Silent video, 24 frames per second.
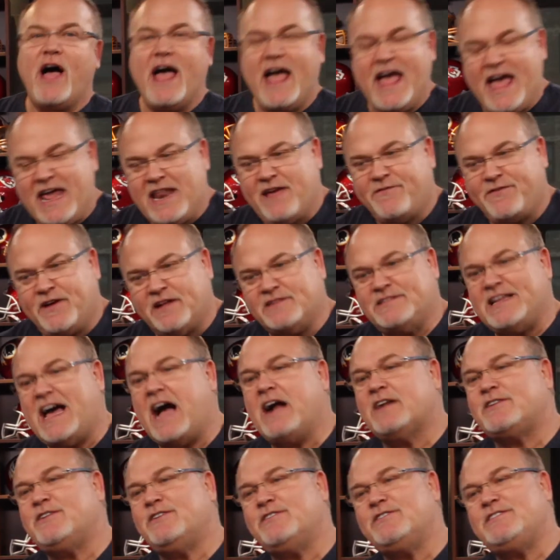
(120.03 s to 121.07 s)
NFL
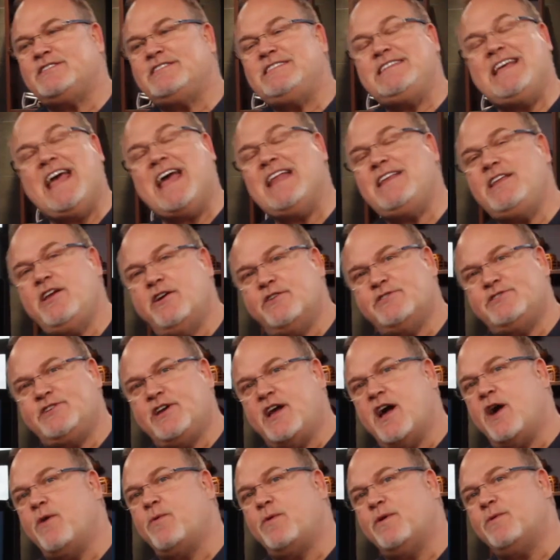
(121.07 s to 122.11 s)
doctors 10 years
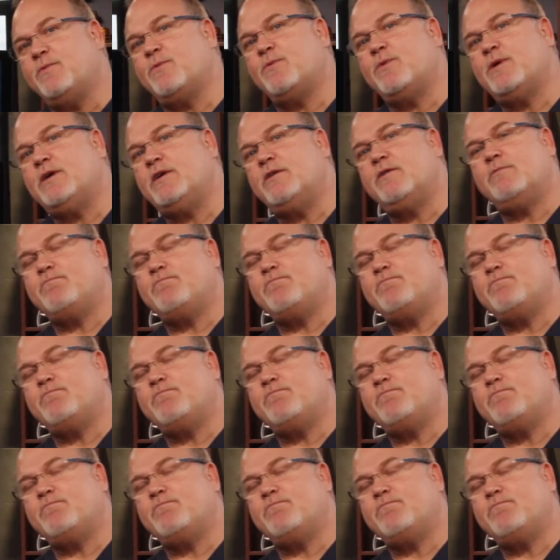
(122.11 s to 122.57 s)
ago were